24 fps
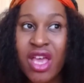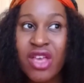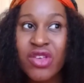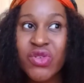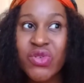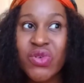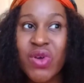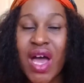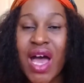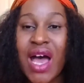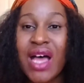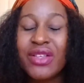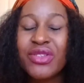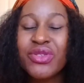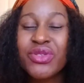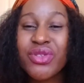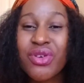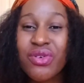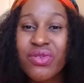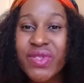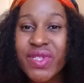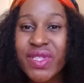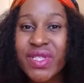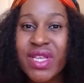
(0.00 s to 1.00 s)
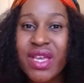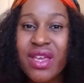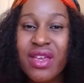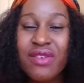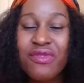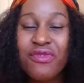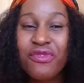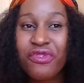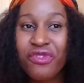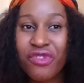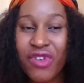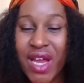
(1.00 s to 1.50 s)
So I had Thursday,
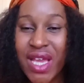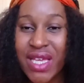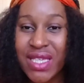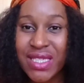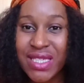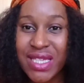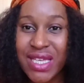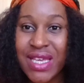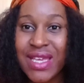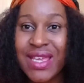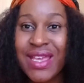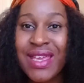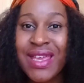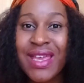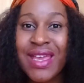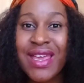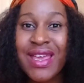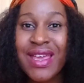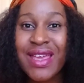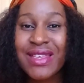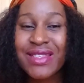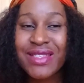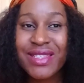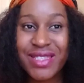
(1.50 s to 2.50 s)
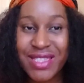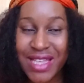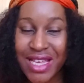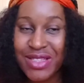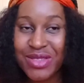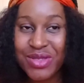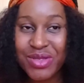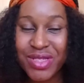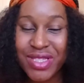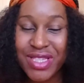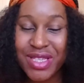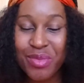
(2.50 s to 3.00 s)
Friday,
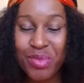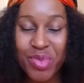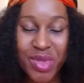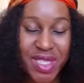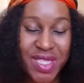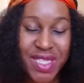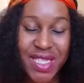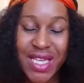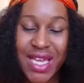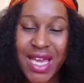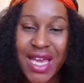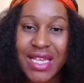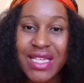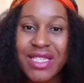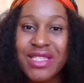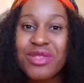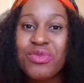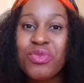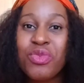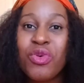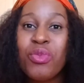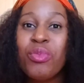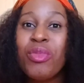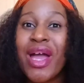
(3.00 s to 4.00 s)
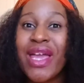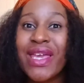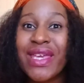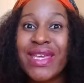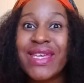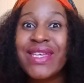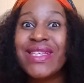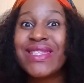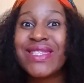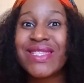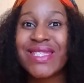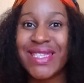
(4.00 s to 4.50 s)
Saturday, basically, to put my
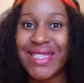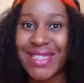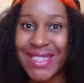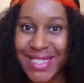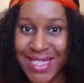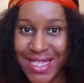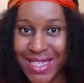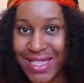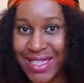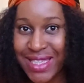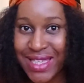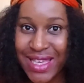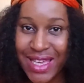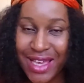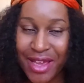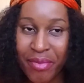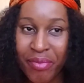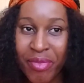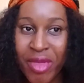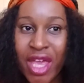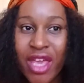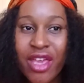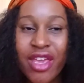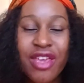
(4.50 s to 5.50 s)
kids in daycare.